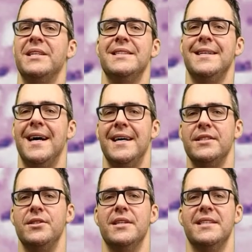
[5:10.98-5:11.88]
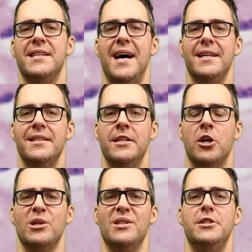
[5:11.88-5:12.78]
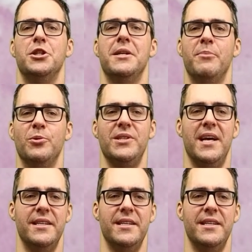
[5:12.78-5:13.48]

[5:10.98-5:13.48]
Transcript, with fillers: but is not as good as hyaline cartilage in most